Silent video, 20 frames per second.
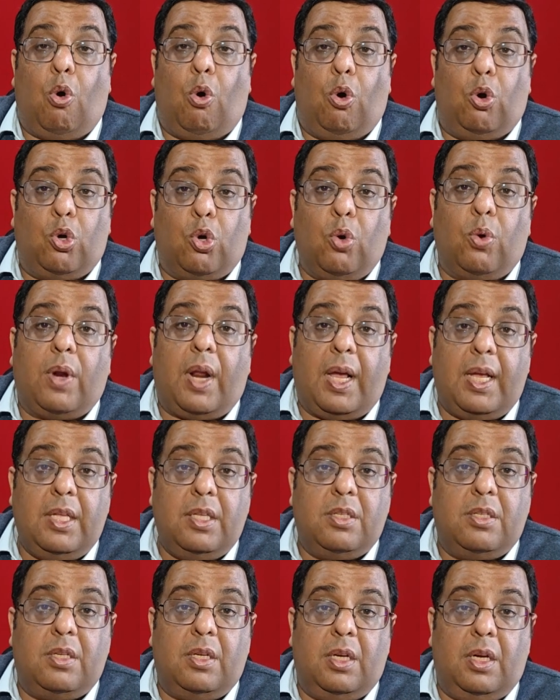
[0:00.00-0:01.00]
auto
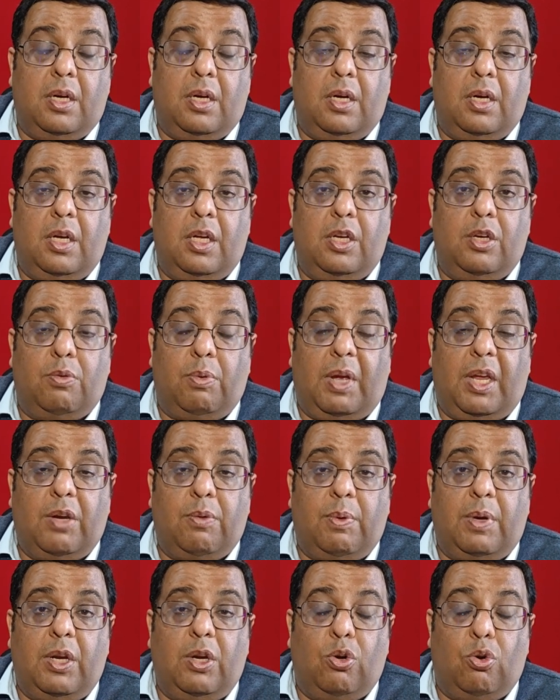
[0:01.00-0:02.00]
rides in
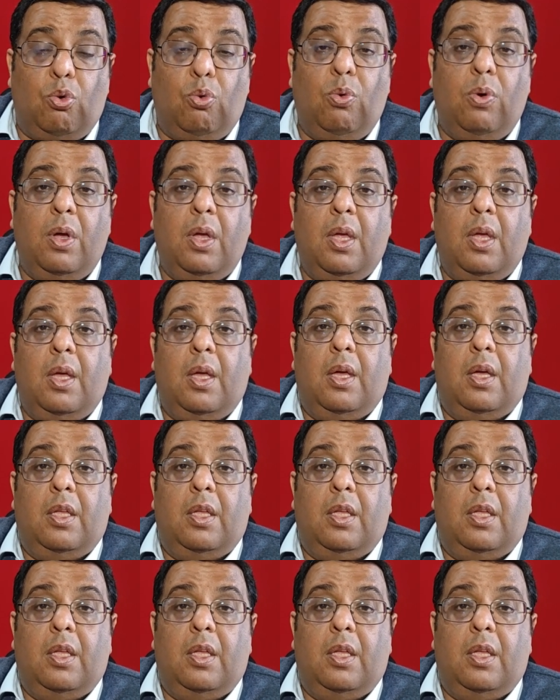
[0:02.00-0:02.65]
2022.